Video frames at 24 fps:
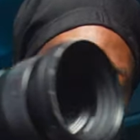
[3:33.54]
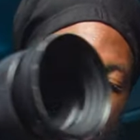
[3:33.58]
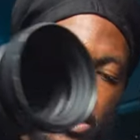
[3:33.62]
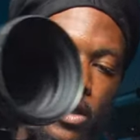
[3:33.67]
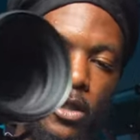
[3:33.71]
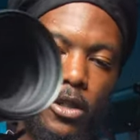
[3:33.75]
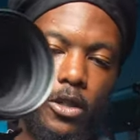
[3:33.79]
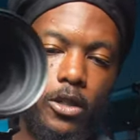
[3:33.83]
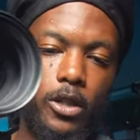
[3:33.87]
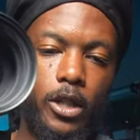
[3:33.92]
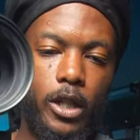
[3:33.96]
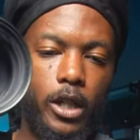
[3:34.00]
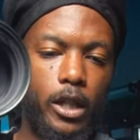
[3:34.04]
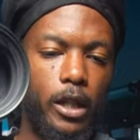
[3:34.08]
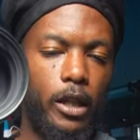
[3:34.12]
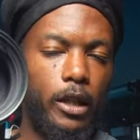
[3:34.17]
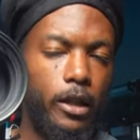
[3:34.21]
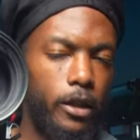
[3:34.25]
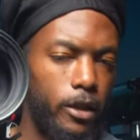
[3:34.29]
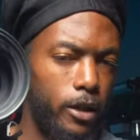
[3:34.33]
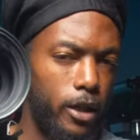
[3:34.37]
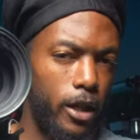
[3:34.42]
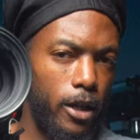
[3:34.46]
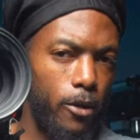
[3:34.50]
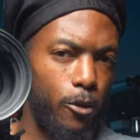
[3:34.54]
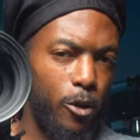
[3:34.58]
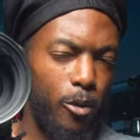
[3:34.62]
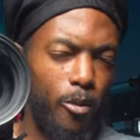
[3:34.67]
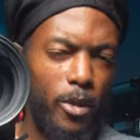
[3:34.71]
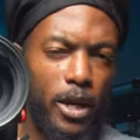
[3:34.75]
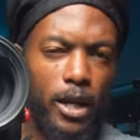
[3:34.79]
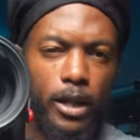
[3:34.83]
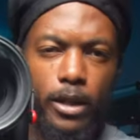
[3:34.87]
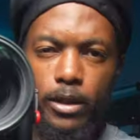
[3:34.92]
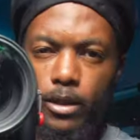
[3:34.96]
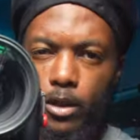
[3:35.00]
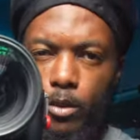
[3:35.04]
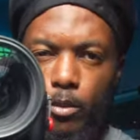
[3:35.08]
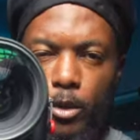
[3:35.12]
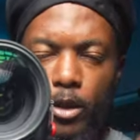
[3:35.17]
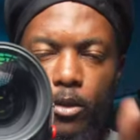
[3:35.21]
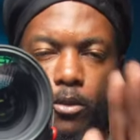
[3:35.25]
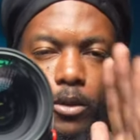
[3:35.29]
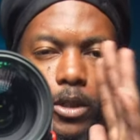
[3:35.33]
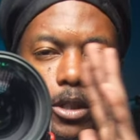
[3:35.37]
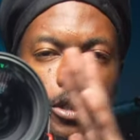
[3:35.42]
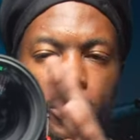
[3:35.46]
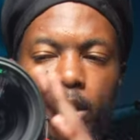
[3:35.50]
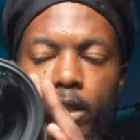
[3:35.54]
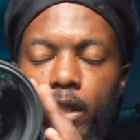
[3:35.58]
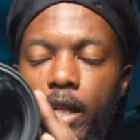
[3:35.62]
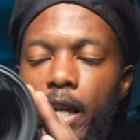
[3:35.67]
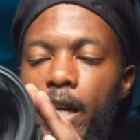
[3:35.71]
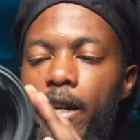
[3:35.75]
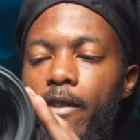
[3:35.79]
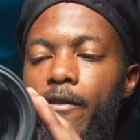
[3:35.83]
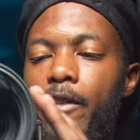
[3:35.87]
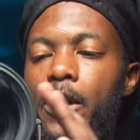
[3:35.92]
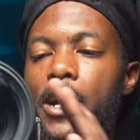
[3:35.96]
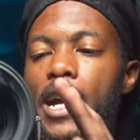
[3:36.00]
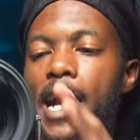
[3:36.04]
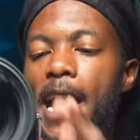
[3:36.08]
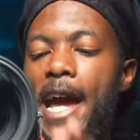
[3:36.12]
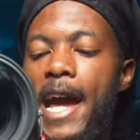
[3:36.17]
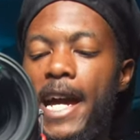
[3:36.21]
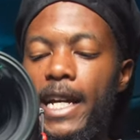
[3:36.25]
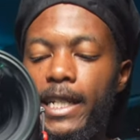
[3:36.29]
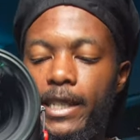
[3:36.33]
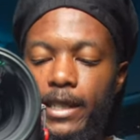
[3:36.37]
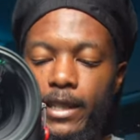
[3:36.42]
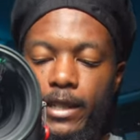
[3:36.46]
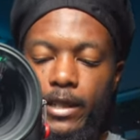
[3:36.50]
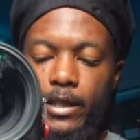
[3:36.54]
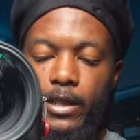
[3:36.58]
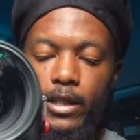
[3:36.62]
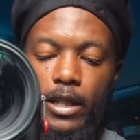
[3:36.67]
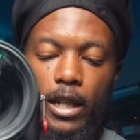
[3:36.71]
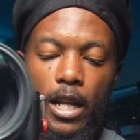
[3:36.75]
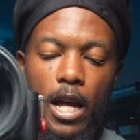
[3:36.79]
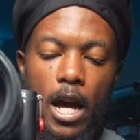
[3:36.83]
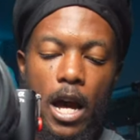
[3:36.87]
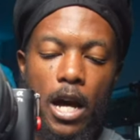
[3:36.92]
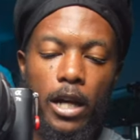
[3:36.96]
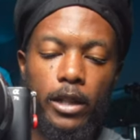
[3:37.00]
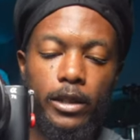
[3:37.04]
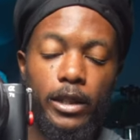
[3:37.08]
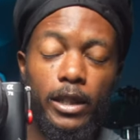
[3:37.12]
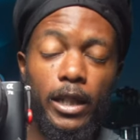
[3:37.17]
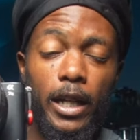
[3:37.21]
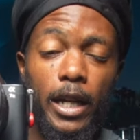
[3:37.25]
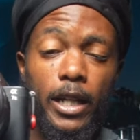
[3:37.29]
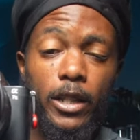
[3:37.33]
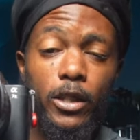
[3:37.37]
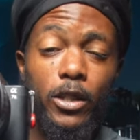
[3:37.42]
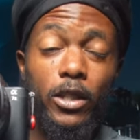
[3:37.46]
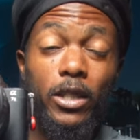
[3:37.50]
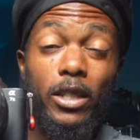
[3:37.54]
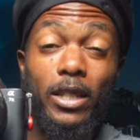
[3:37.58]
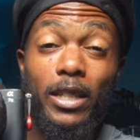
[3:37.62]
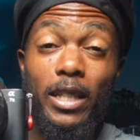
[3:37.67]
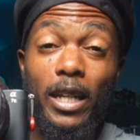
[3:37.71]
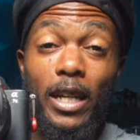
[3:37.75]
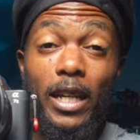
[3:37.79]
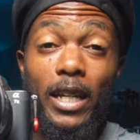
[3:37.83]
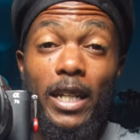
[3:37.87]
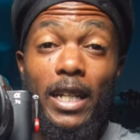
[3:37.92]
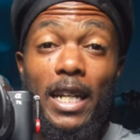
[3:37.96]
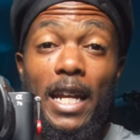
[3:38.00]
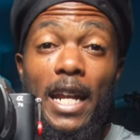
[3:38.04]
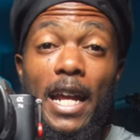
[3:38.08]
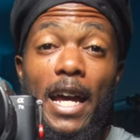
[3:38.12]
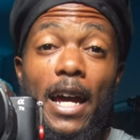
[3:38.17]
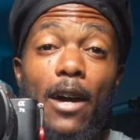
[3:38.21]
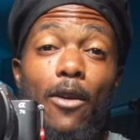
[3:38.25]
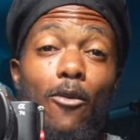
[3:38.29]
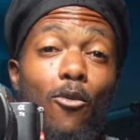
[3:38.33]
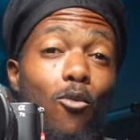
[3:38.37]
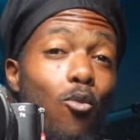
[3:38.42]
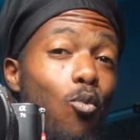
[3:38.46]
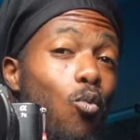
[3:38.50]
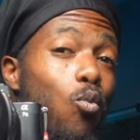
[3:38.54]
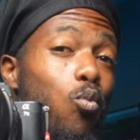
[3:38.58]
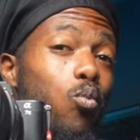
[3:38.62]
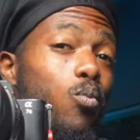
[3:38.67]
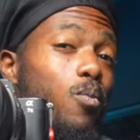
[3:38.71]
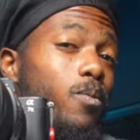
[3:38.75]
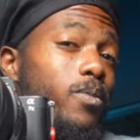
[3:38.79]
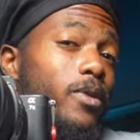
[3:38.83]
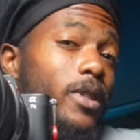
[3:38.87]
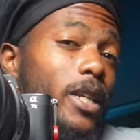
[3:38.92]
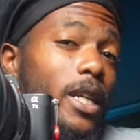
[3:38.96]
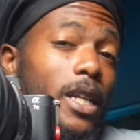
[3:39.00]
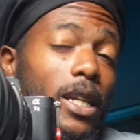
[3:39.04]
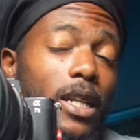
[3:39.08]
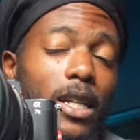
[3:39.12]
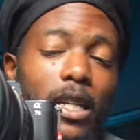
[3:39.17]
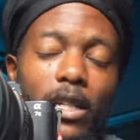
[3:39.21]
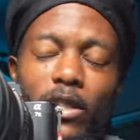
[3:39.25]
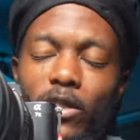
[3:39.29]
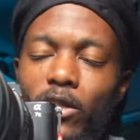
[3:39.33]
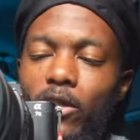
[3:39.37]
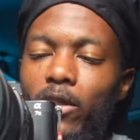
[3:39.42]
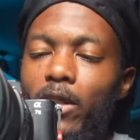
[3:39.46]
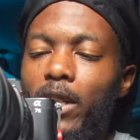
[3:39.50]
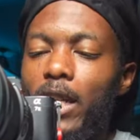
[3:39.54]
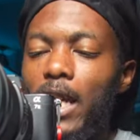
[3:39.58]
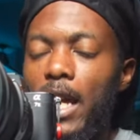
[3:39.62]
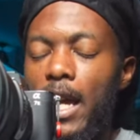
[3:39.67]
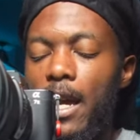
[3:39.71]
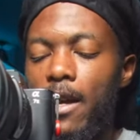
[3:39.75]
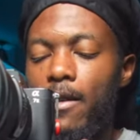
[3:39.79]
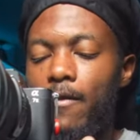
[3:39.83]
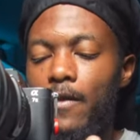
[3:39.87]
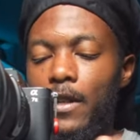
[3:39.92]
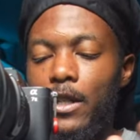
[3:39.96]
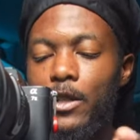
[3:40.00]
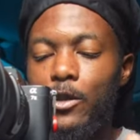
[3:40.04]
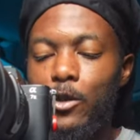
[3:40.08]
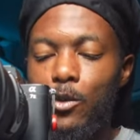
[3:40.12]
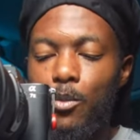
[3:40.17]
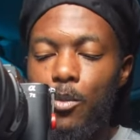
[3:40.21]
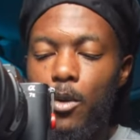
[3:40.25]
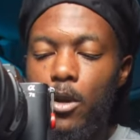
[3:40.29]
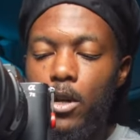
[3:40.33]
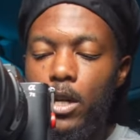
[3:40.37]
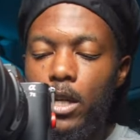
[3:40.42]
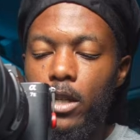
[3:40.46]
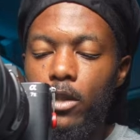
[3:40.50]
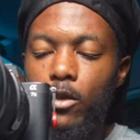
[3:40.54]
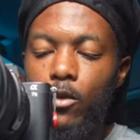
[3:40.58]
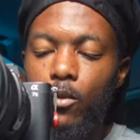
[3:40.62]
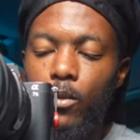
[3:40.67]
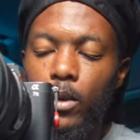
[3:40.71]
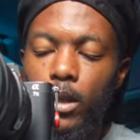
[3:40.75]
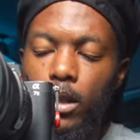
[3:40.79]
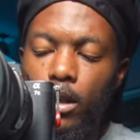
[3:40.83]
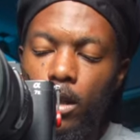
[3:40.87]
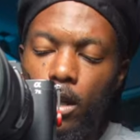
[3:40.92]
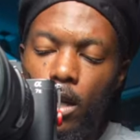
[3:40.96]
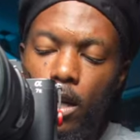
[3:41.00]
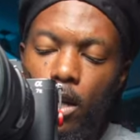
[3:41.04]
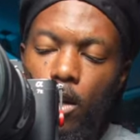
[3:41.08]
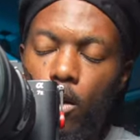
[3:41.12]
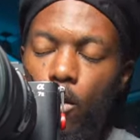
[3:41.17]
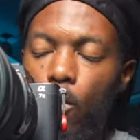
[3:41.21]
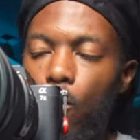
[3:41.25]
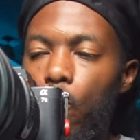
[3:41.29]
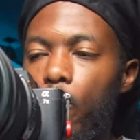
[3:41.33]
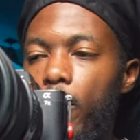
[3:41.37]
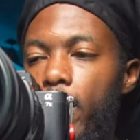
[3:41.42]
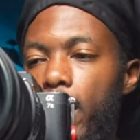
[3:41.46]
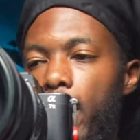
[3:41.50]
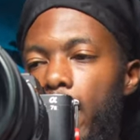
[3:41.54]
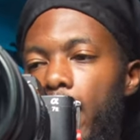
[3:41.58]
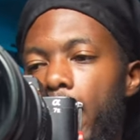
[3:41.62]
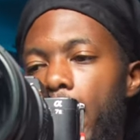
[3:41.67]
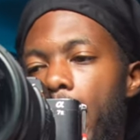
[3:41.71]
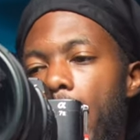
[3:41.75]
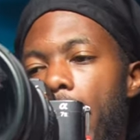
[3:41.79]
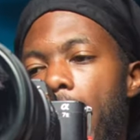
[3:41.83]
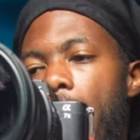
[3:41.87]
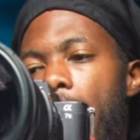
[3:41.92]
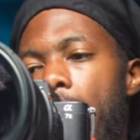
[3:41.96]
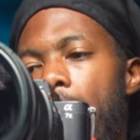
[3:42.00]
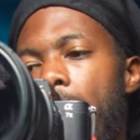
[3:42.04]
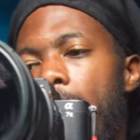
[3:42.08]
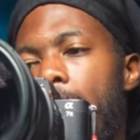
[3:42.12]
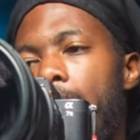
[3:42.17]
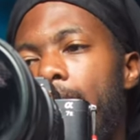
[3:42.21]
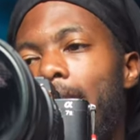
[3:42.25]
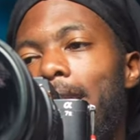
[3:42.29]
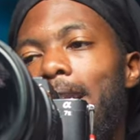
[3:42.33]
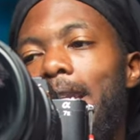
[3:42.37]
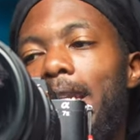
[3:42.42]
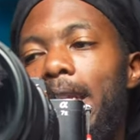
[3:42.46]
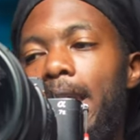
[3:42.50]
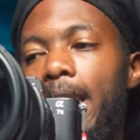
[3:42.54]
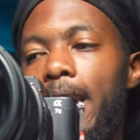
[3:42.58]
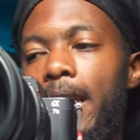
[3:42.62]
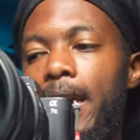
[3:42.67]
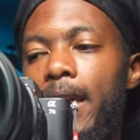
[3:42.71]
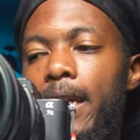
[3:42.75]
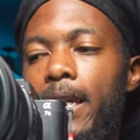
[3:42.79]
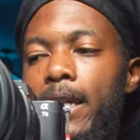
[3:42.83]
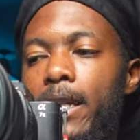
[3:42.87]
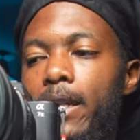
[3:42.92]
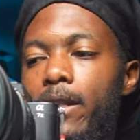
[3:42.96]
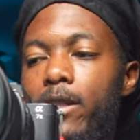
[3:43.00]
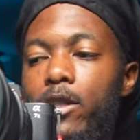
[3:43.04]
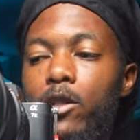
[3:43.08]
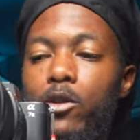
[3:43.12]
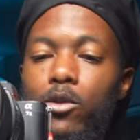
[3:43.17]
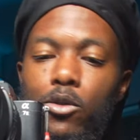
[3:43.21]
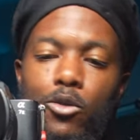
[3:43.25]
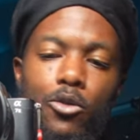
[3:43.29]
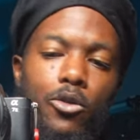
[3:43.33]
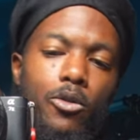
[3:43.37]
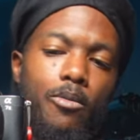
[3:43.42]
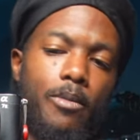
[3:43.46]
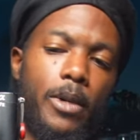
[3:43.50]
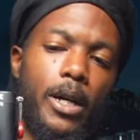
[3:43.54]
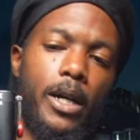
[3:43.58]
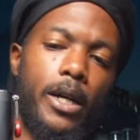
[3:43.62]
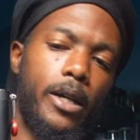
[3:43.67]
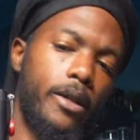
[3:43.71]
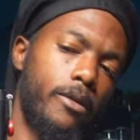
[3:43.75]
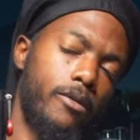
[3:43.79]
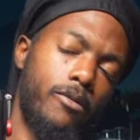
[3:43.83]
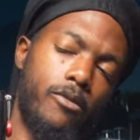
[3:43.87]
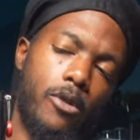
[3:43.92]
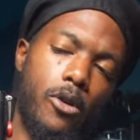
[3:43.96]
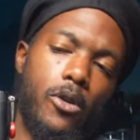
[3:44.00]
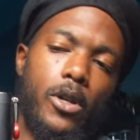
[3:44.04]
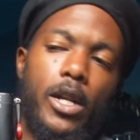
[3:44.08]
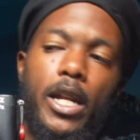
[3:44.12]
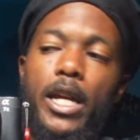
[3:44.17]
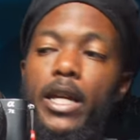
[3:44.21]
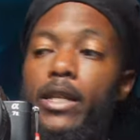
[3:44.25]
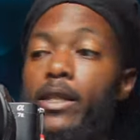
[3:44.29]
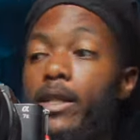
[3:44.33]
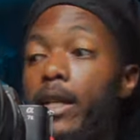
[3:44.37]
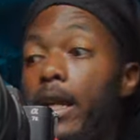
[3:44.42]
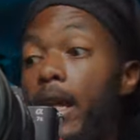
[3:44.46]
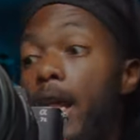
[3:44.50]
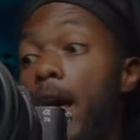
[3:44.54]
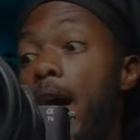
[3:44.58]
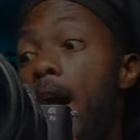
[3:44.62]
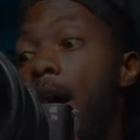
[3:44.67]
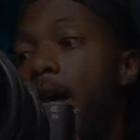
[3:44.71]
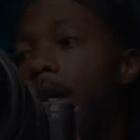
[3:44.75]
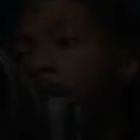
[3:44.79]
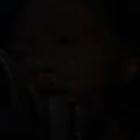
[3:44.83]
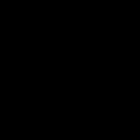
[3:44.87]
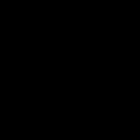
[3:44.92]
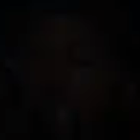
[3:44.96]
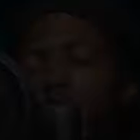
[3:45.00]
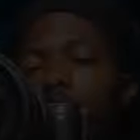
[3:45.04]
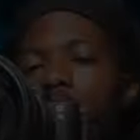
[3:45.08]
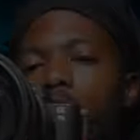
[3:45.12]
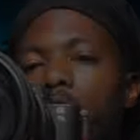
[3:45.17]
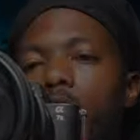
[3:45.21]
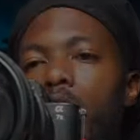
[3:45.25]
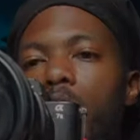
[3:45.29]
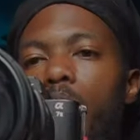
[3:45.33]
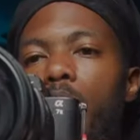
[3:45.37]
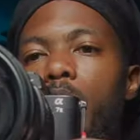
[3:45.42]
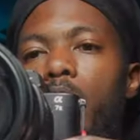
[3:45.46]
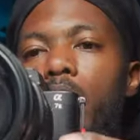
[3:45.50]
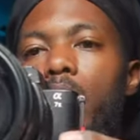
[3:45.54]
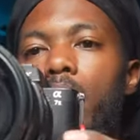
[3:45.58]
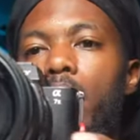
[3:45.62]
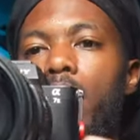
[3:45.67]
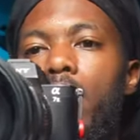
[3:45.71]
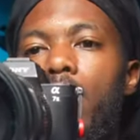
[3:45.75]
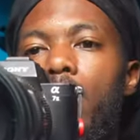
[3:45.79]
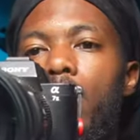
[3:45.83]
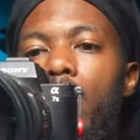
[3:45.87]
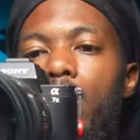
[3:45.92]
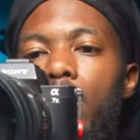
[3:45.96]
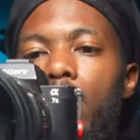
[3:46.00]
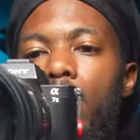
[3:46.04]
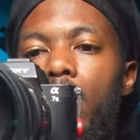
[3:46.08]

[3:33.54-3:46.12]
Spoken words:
you can see, it looks like we're balanced, but we just have our axis locked. That's the thing that I didn't necessarily have experience with when I did use my Ronin S a lot. Should be